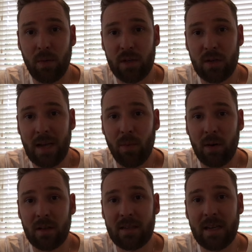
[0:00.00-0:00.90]
we took down one
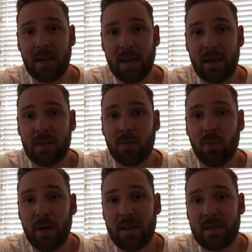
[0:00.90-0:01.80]
of the ceilings,
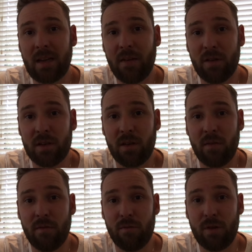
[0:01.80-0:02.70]
we discovered
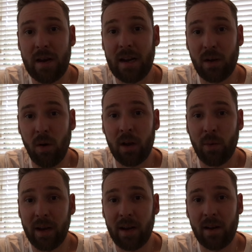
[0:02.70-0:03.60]
really quite
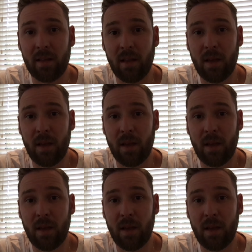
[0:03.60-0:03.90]
quickly that there